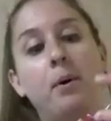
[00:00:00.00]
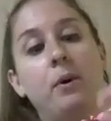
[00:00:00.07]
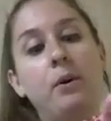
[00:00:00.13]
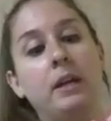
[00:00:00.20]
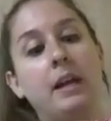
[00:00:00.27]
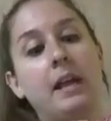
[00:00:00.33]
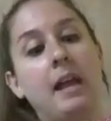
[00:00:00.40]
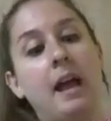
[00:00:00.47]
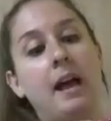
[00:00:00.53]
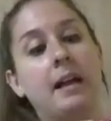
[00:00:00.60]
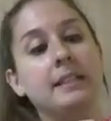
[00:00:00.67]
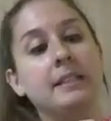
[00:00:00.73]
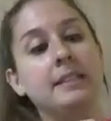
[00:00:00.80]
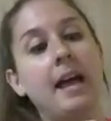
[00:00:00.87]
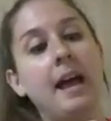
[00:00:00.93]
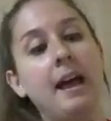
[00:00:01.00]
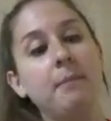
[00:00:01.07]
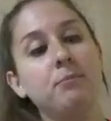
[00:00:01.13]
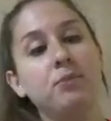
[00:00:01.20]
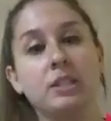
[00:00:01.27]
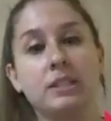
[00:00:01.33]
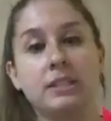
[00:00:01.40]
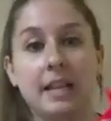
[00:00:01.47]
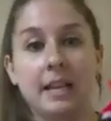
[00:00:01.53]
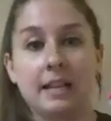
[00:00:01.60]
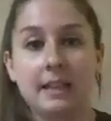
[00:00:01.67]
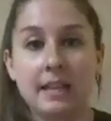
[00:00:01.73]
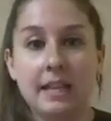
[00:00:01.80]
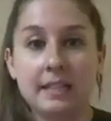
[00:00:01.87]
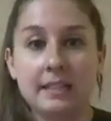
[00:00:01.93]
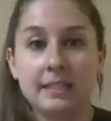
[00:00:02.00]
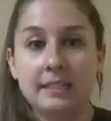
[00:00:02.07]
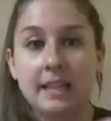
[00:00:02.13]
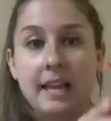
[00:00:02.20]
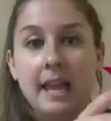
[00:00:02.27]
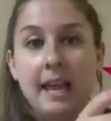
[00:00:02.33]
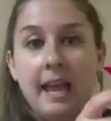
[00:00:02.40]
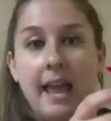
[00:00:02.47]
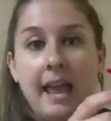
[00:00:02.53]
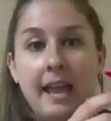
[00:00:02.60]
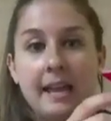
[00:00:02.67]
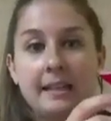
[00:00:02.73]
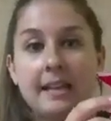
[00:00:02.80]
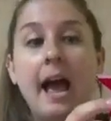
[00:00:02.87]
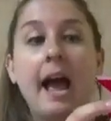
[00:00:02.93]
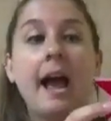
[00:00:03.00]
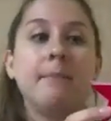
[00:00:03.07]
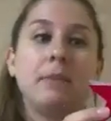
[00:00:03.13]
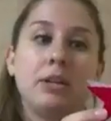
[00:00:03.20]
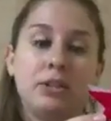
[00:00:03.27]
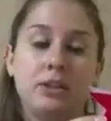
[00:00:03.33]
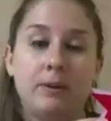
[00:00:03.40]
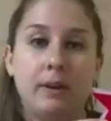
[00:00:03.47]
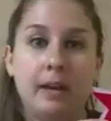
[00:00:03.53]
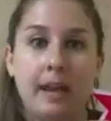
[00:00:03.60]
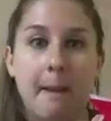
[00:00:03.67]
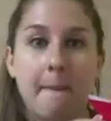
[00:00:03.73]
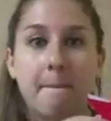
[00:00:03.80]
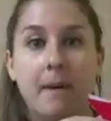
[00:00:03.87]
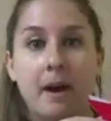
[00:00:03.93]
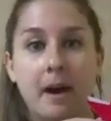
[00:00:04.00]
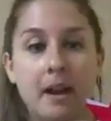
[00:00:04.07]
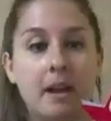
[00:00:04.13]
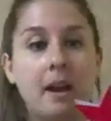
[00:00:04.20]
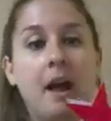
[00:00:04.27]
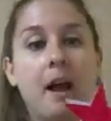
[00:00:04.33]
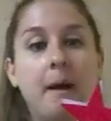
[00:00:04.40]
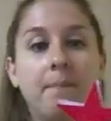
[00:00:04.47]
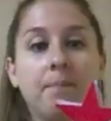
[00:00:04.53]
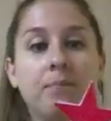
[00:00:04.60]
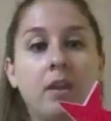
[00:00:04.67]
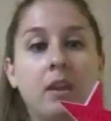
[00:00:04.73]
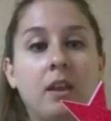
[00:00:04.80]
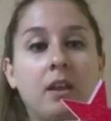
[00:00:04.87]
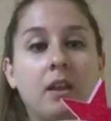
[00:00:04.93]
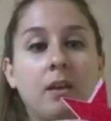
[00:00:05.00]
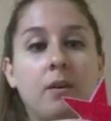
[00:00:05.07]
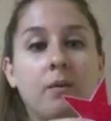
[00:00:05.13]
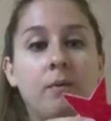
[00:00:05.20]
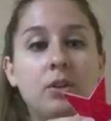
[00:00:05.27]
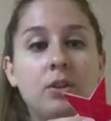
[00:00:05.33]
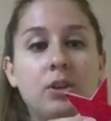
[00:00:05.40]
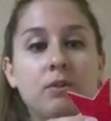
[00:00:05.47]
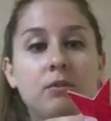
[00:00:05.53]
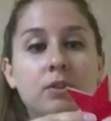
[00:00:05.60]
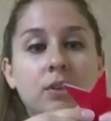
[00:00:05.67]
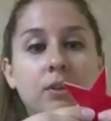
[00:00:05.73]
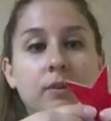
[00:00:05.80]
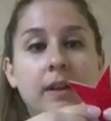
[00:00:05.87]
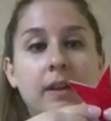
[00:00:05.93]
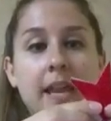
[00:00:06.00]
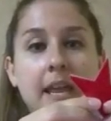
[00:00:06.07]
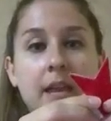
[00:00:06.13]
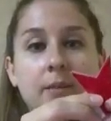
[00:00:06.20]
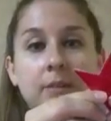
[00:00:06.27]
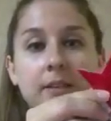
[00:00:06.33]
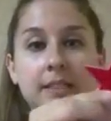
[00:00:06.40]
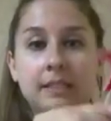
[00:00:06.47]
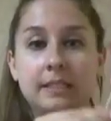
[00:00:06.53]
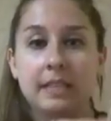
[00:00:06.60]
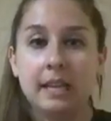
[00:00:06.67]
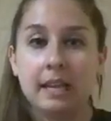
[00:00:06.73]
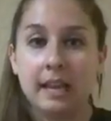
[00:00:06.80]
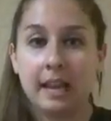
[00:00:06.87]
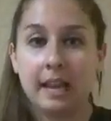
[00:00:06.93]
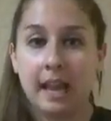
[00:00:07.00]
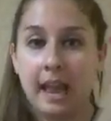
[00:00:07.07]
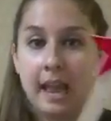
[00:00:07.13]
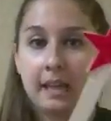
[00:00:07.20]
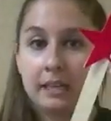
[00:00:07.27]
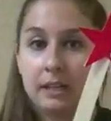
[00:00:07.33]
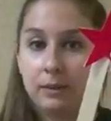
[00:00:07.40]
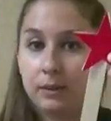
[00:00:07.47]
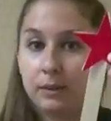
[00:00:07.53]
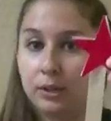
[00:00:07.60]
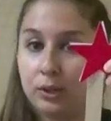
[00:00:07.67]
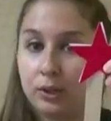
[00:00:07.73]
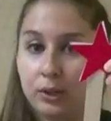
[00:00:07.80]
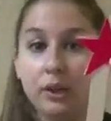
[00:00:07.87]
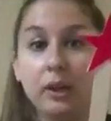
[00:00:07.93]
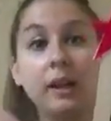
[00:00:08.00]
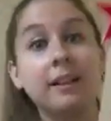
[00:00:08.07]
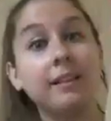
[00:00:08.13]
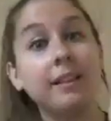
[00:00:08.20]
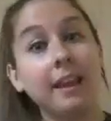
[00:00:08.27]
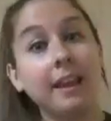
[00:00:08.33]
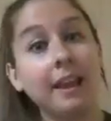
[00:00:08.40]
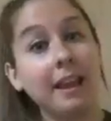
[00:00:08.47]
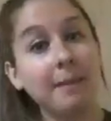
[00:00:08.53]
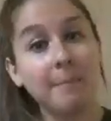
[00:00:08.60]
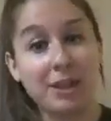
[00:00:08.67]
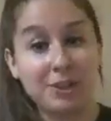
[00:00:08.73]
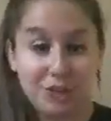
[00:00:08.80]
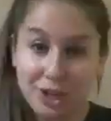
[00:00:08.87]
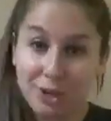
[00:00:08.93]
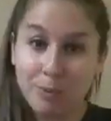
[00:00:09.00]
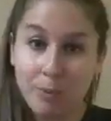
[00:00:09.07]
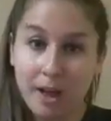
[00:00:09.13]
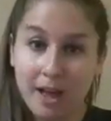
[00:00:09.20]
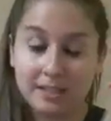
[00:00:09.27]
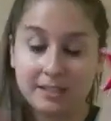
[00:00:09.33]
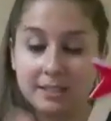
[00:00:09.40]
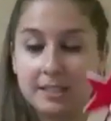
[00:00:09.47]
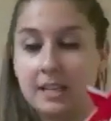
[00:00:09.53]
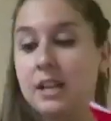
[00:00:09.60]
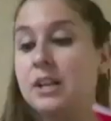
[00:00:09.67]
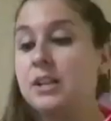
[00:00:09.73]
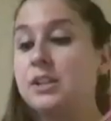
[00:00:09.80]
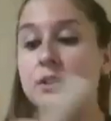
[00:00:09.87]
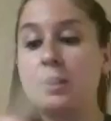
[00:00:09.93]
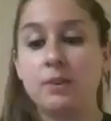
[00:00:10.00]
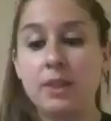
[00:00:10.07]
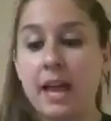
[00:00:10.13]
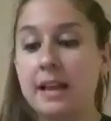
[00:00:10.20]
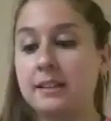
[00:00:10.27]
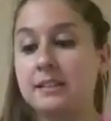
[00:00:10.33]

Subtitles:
put it on top just like this. And I'm not doing it, but when you do it, it will stick and it will look like a magic wand. So